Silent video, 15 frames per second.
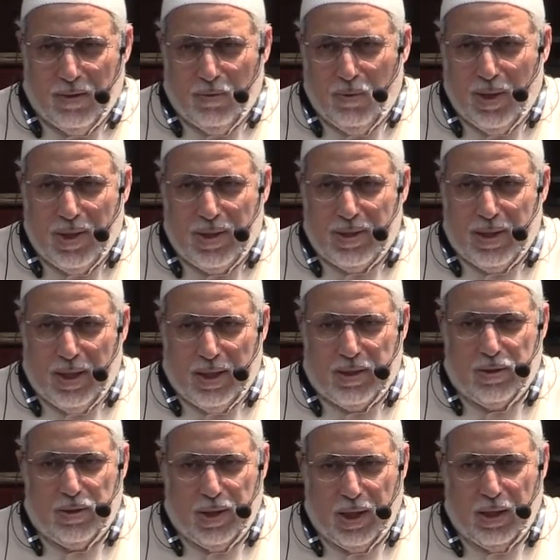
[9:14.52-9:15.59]
What is the
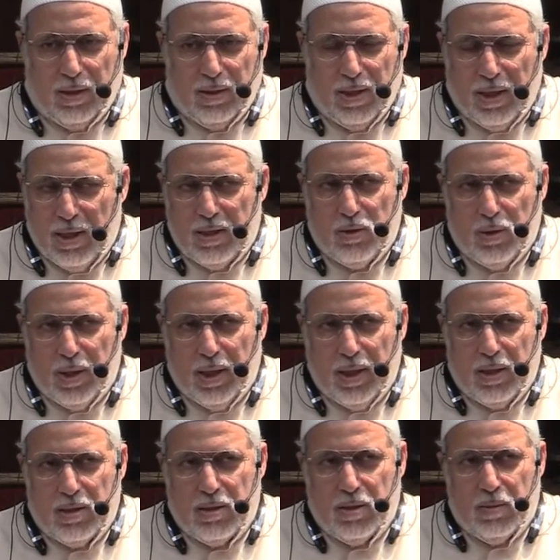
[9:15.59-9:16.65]
lesson here? The lesson
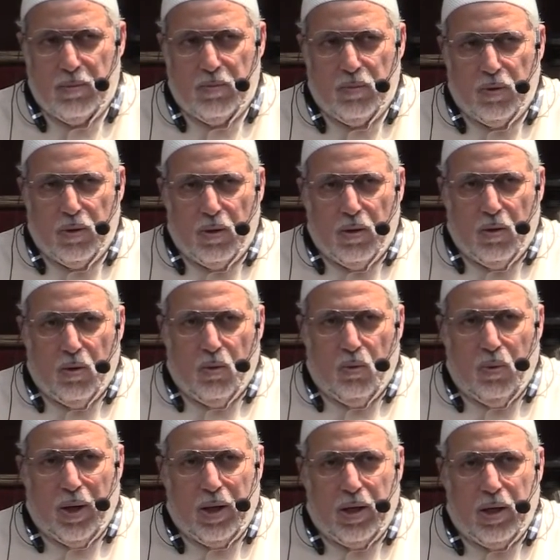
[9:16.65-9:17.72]
is,
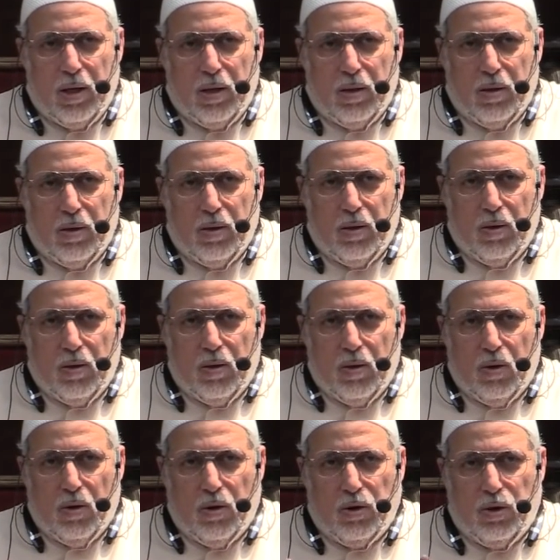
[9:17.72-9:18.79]
when
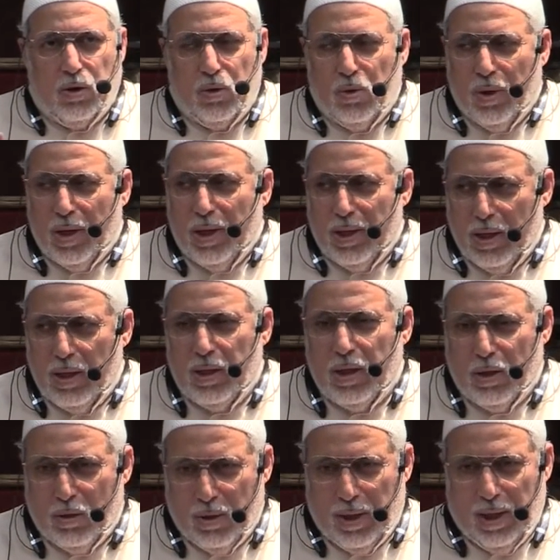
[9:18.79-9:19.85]
you read in
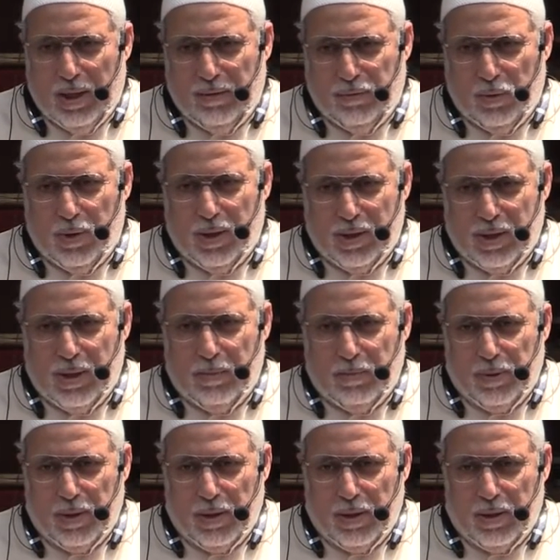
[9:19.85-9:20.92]
the Quran, for
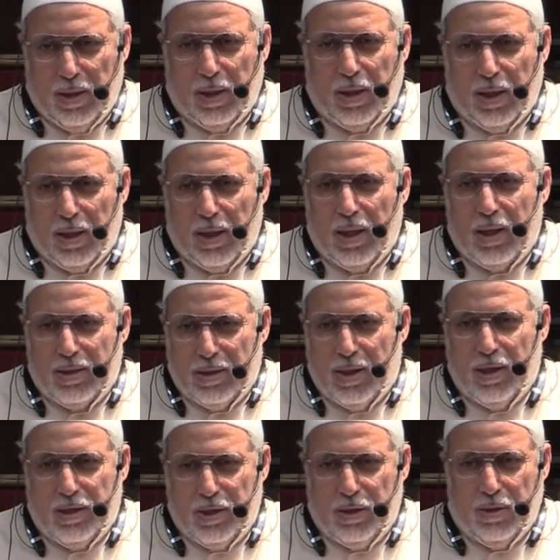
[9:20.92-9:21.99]
example, that Allah
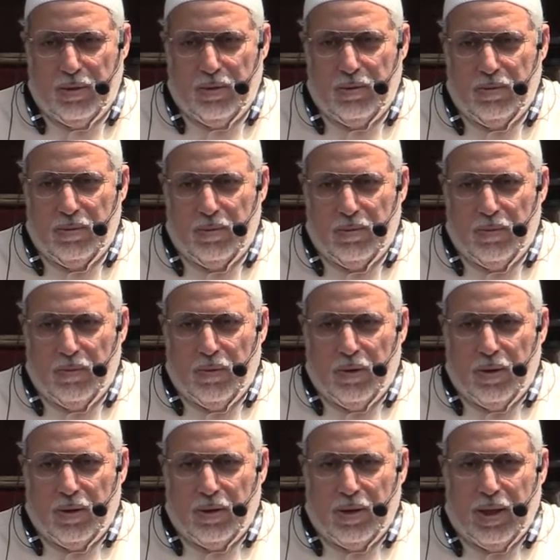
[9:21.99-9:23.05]
tells you
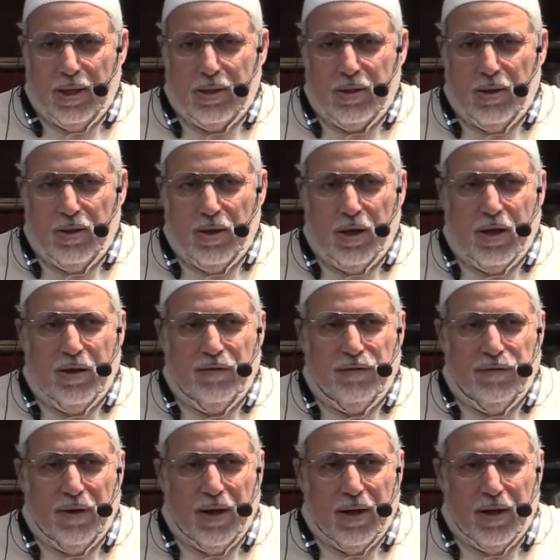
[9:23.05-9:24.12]
that the
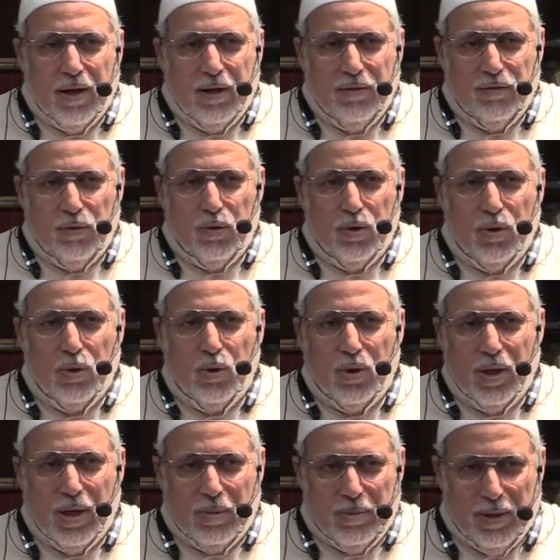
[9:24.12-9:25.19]
kafara for
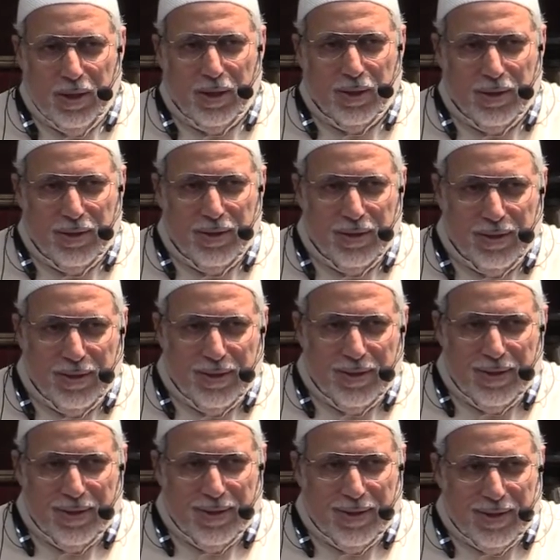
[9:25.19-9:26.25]
your yameen
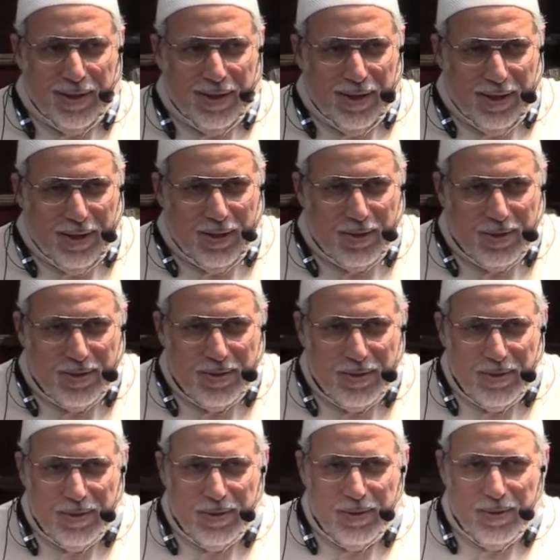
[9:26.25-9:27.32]

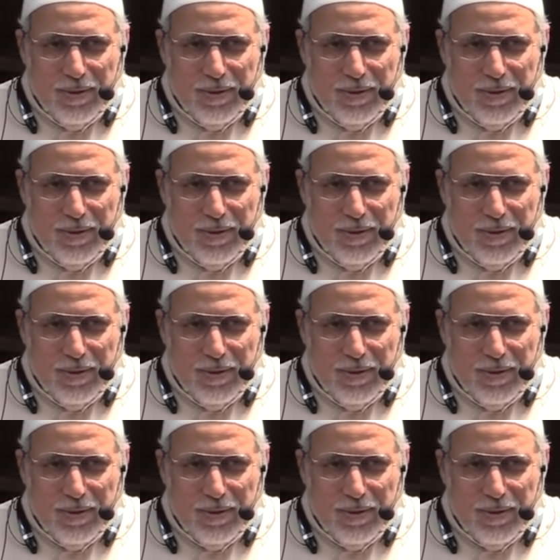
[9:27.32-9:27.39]
is